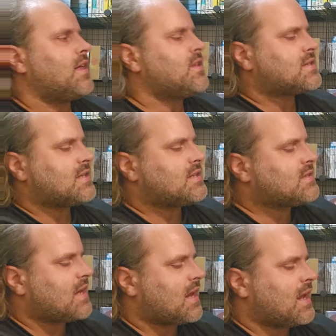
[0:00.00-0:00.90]
This
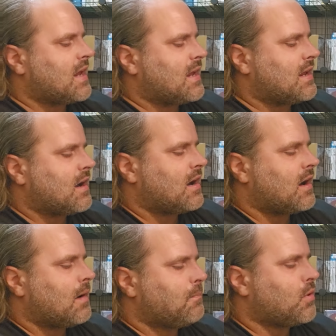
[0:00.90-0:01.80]
is a
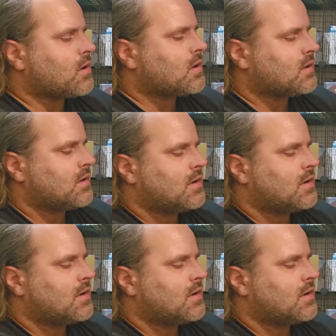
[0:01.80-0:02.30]
book